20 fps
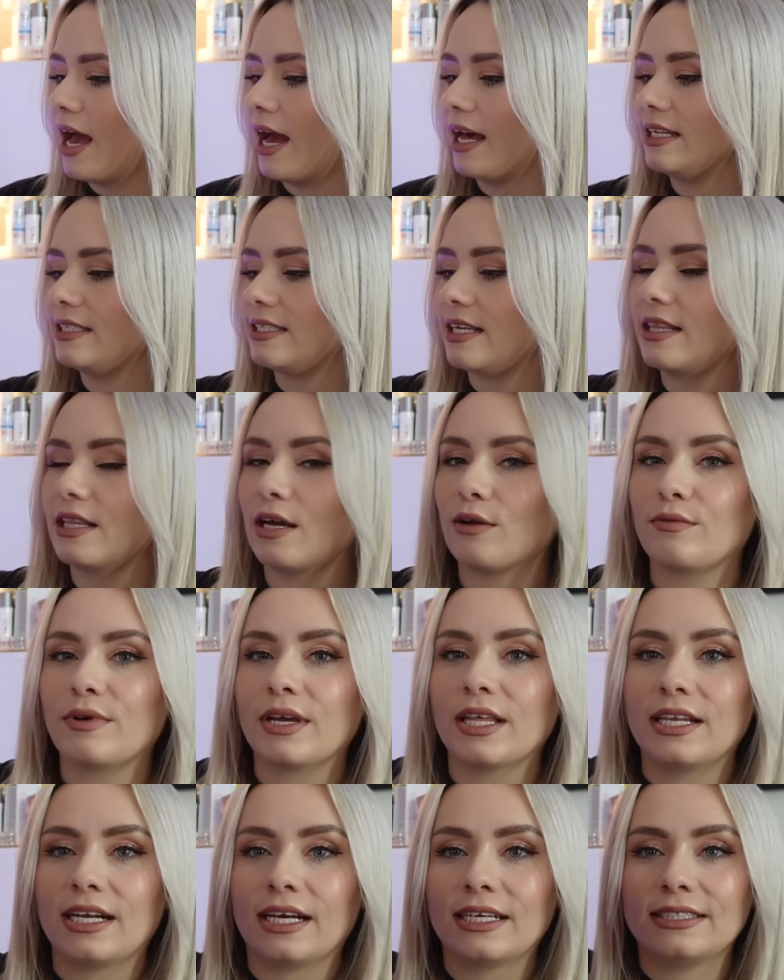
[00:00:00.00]
And it's in that
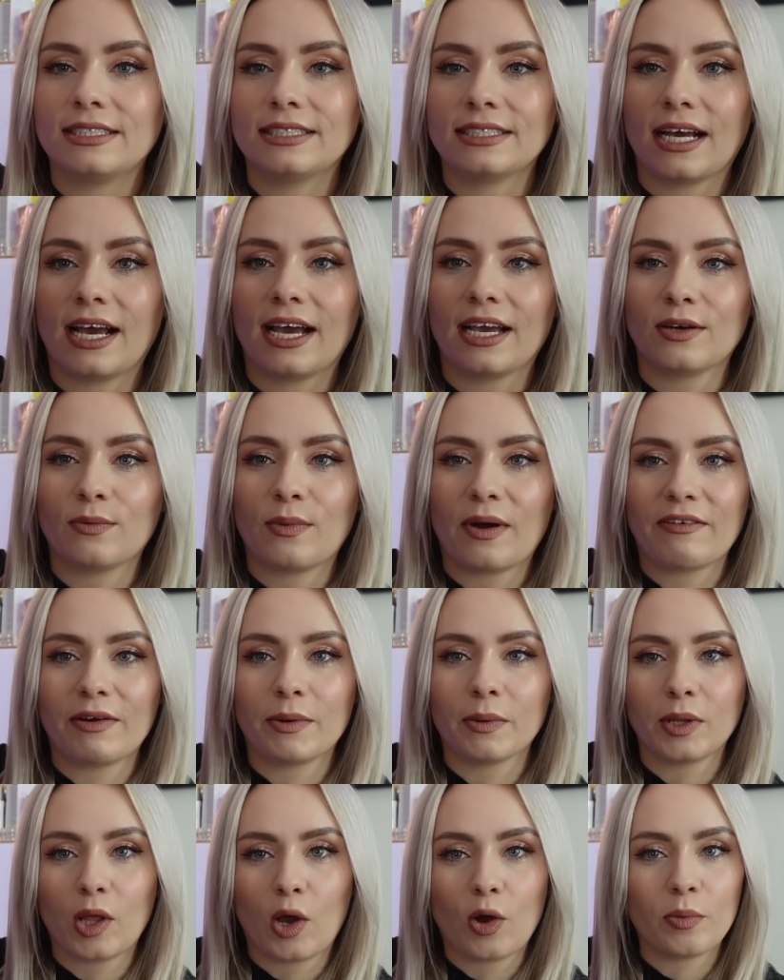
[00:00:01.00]
really nice design where
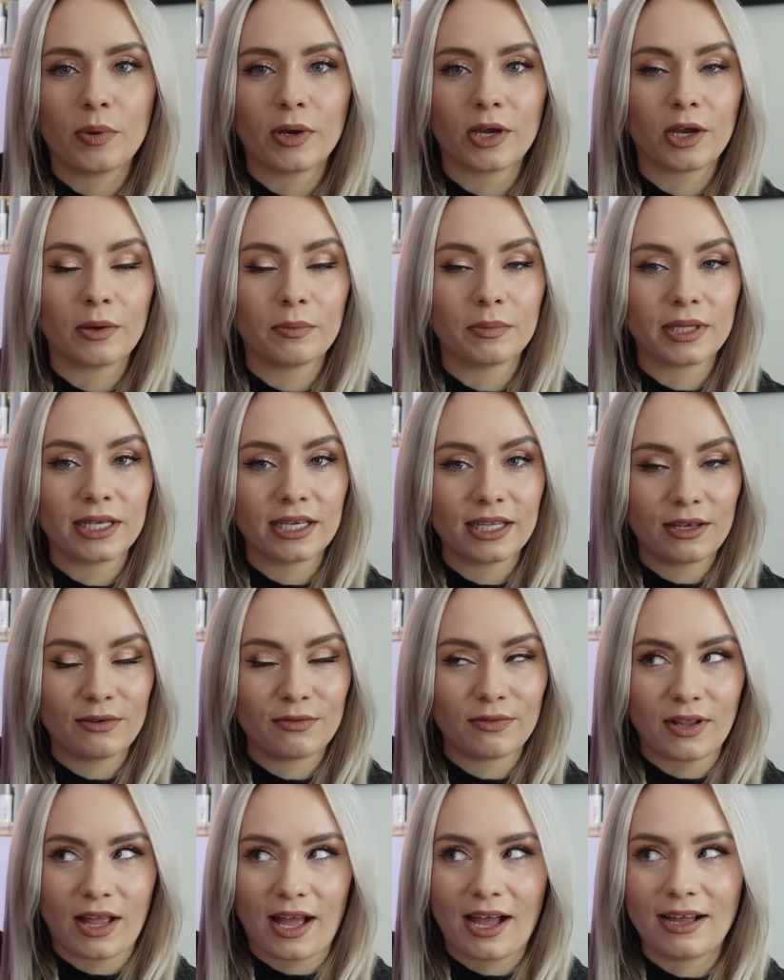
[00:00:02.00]
it will open completely
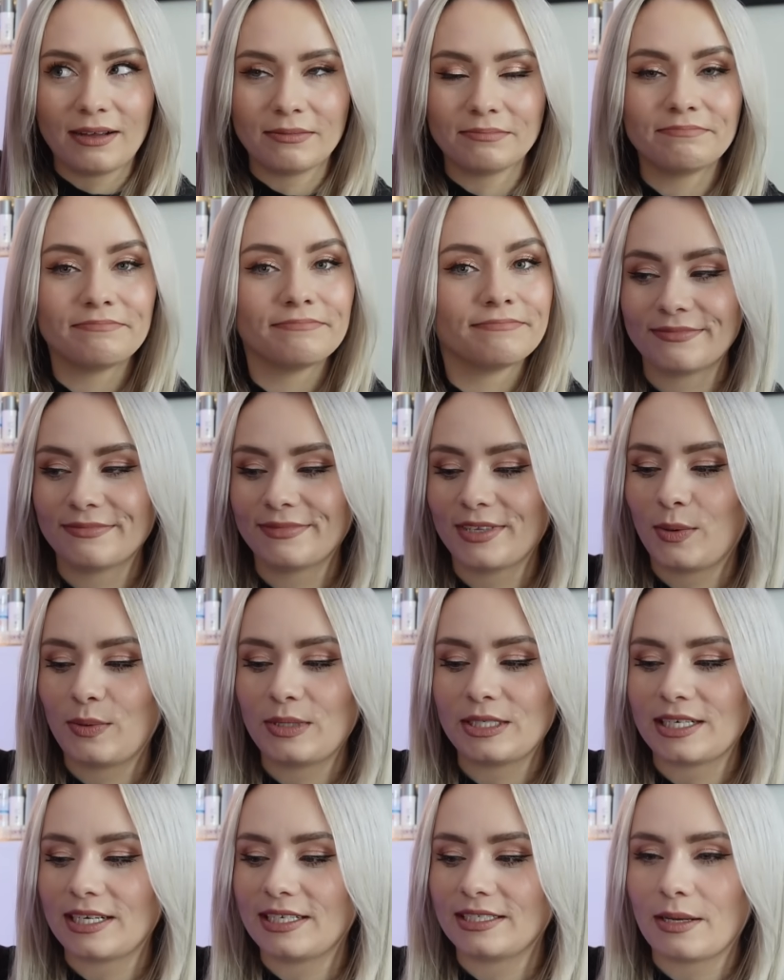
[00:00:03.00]
flat,
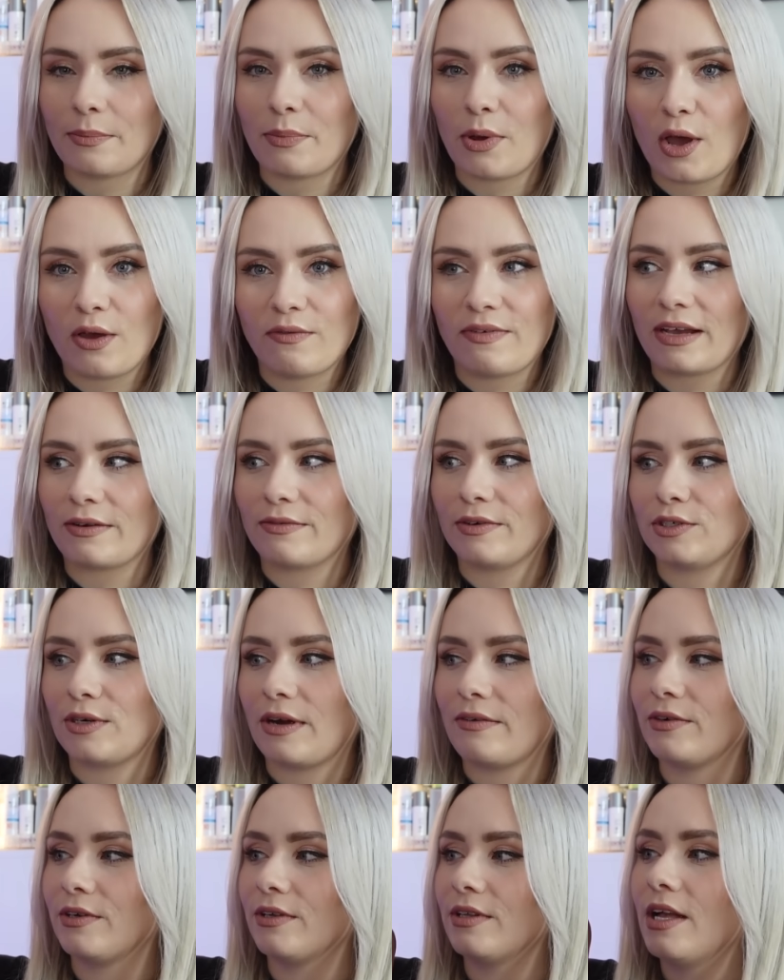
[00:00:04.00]
which is perfect for
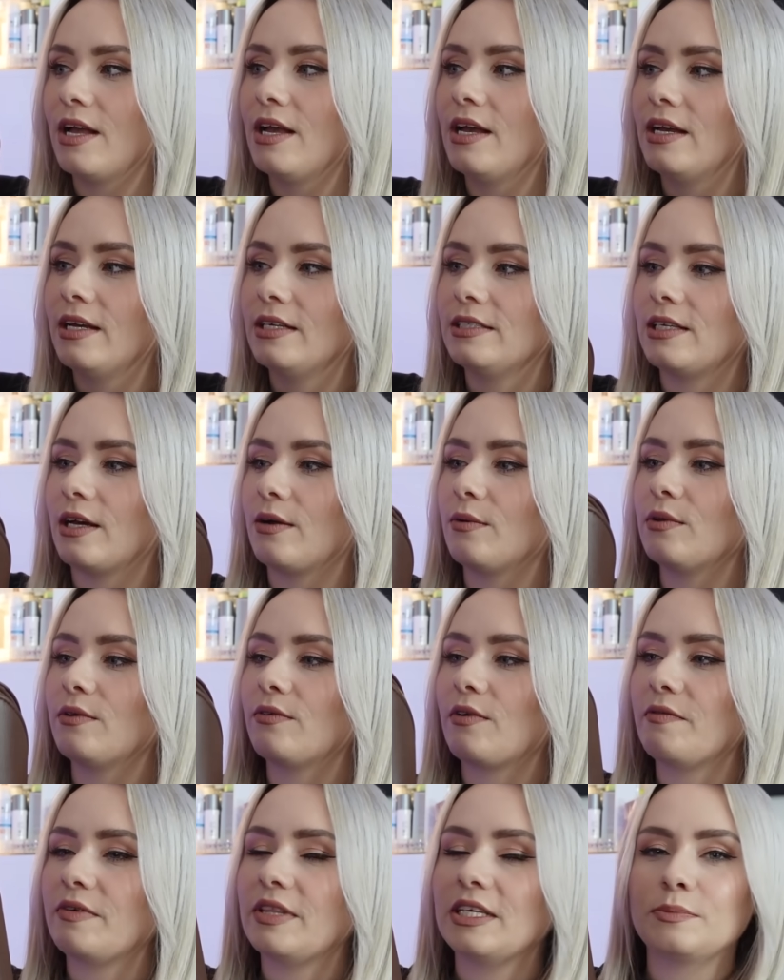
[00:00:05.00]
travel. So
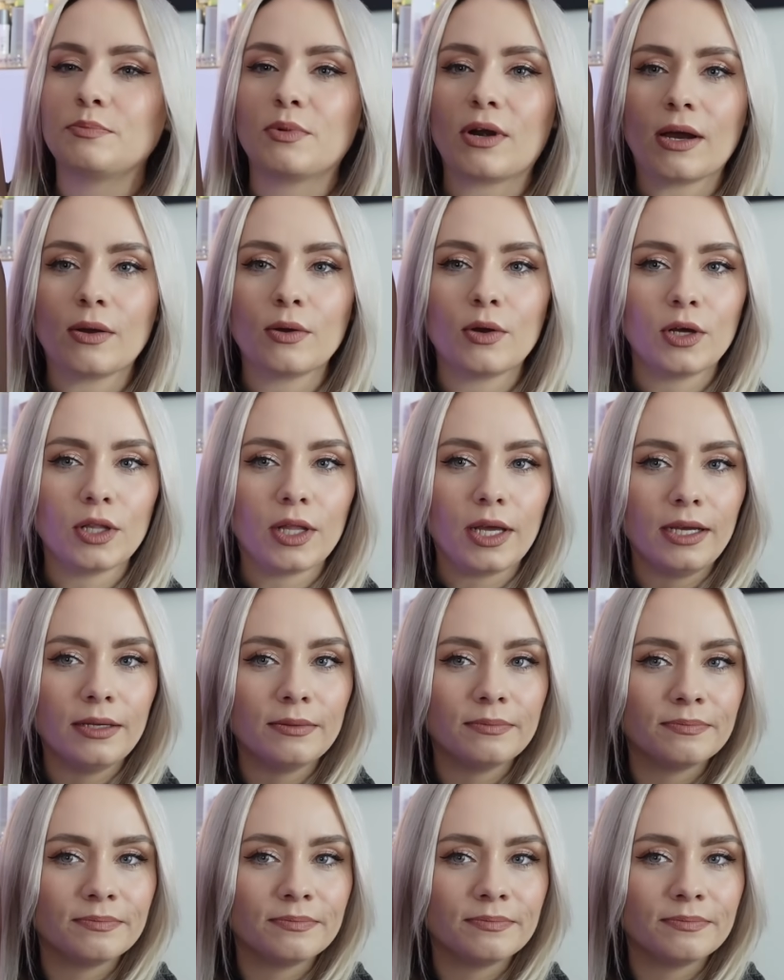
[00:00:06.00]
they've gone for this brown color.